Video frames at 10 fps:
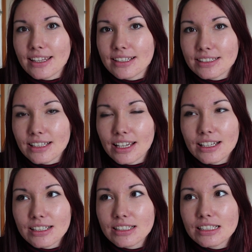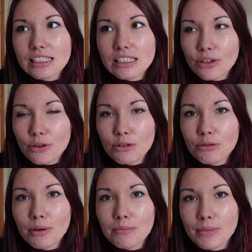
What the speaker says: there's like so